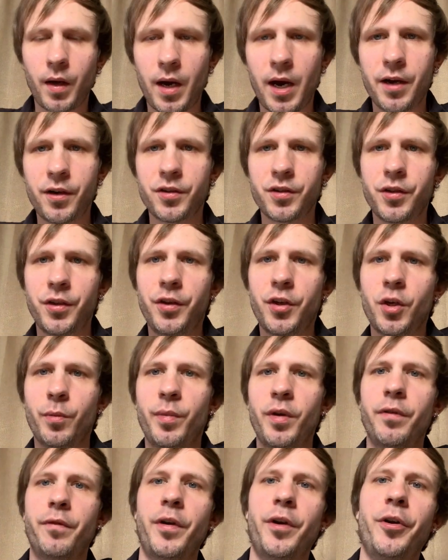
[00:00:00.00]
Honestly, it can
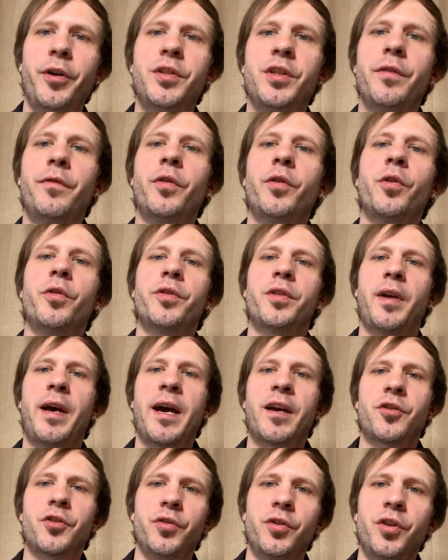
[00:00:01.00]
be very difficult to
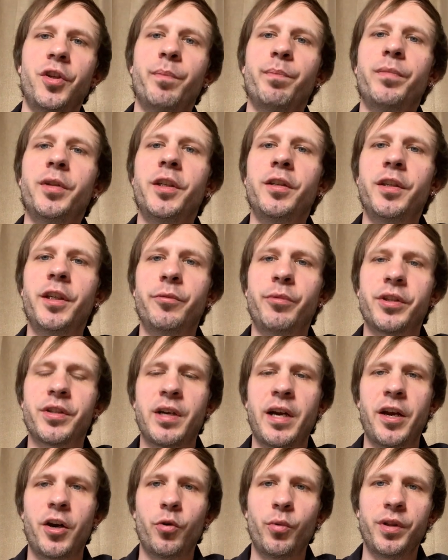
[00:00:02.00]
actually completely
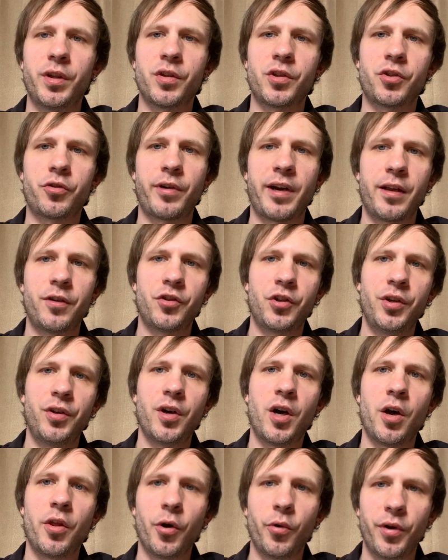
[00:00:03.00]
retire with this strategy,
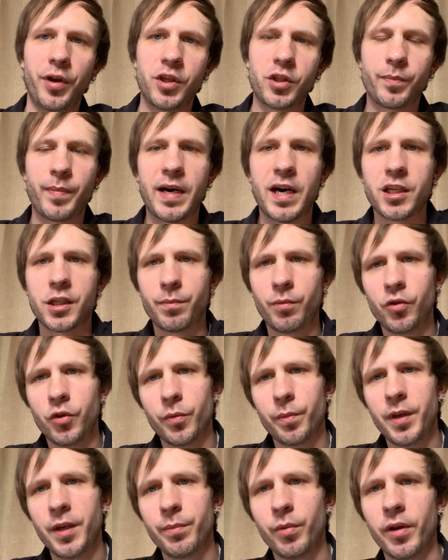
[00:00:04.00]
although it is possible
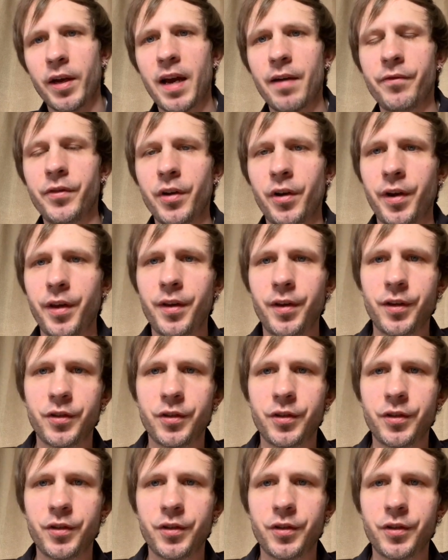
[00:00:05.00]
and people have done it.